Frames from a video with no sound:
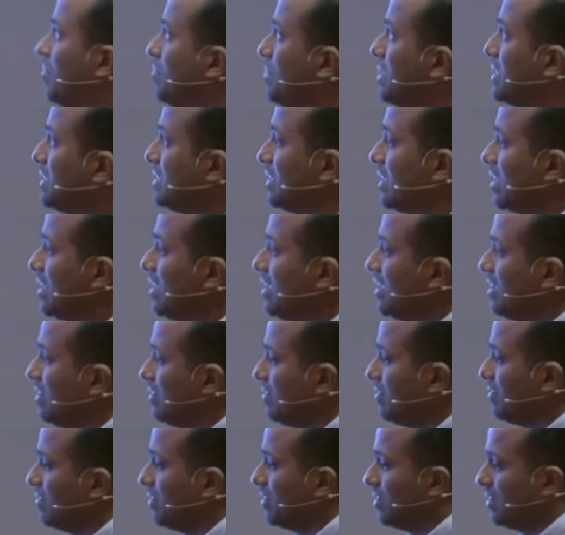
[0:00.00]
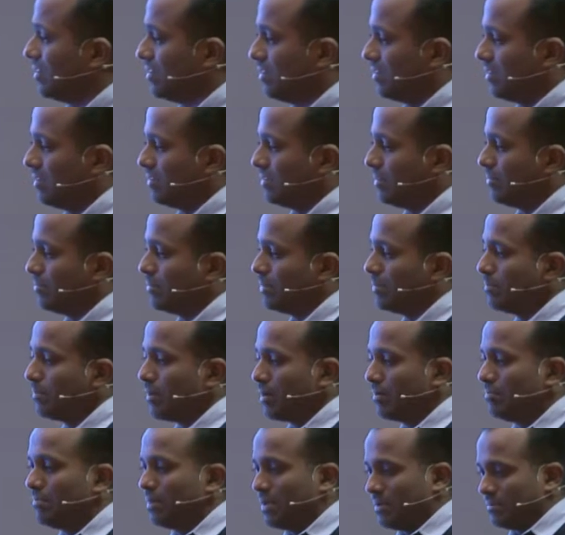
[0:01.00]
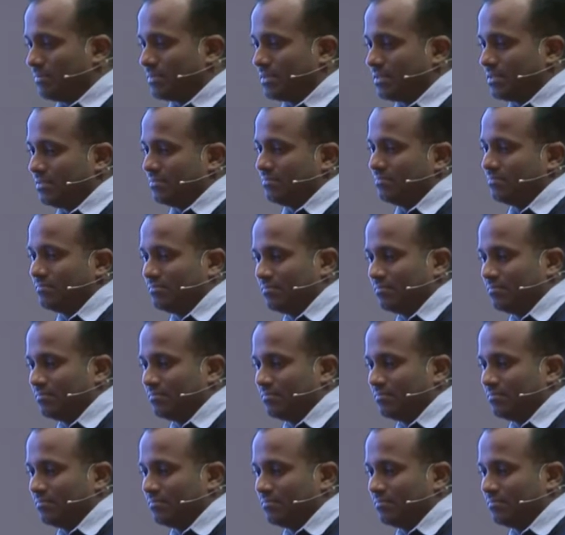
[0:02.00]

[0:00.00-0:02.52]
basically some of the problems